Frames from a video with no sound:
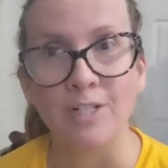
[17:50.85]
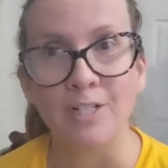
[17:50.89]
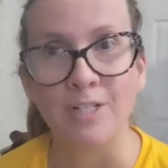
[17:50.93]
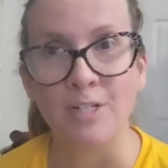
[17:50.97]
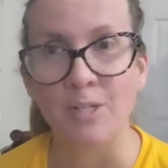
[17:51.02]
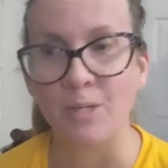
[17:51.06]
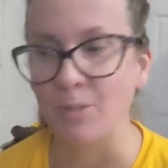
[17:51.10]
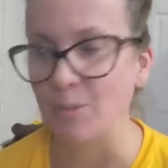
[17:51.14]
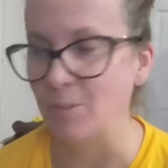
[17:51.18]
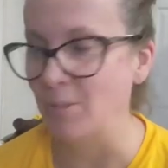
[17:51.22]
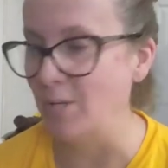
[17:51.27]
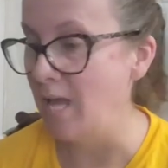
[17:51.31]

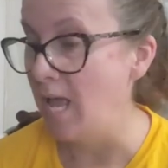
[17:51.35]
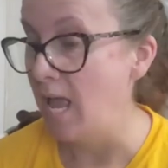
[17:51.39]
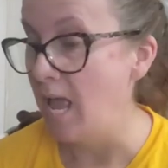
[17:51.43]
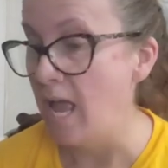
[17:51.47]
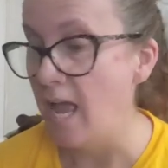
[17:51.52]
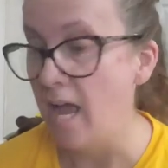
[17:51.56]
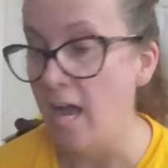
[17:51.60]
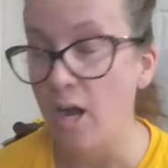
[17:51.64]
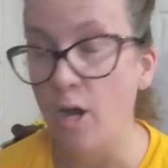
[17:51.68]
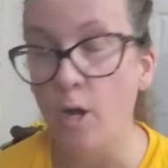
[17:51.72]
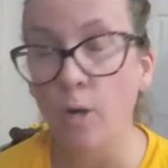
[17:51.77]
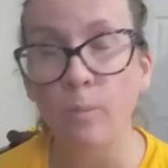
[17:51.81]
So
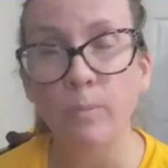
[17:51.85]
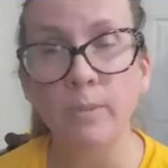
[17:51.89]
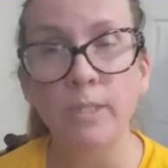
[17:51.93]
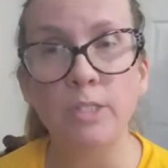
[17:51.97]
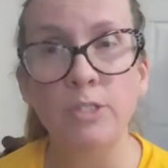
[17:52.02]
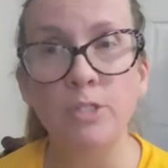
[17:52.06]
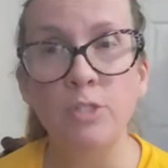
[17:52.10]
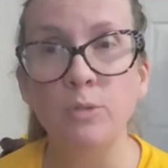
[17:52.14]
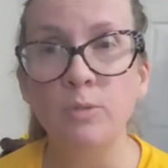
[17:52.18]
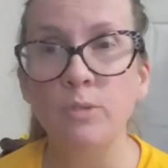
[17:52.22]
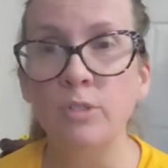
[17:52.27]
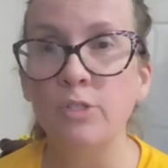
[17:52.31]
I hope
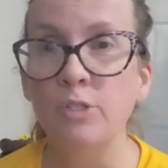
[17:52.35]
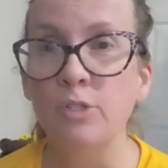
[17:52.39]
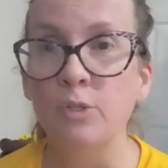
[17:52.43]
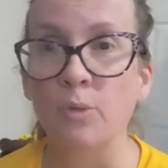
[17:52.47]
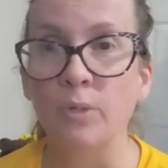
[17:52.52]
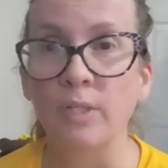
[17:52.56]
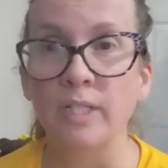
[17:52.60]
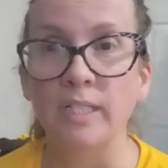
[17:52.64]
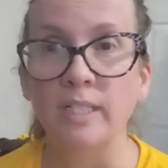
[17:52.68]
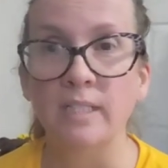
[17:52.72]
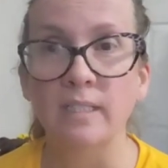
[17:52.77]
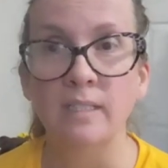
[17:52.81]
that you
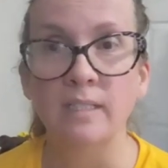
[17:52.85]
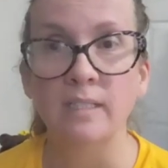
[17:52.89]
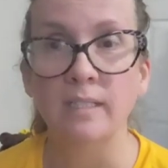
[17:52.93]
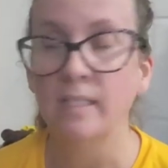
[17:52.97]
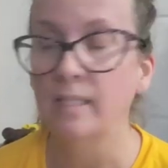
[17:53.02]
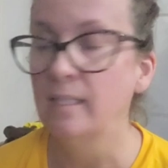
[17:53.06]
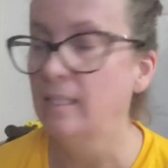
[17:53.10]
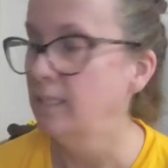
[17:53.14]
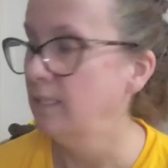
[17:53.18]
enjoyed it.